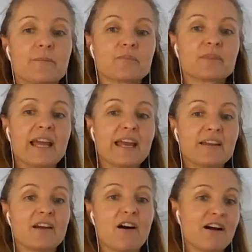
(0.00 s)

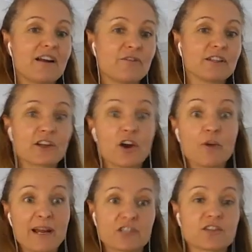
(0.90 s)
then I really go
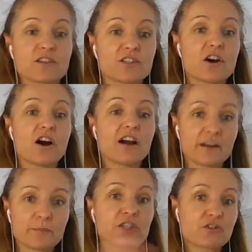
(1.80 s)
back to the diet and
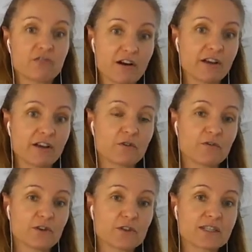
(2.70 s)
we try and
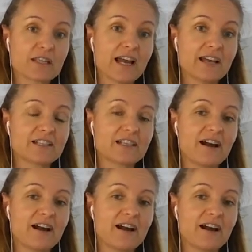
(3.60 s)
reverse that.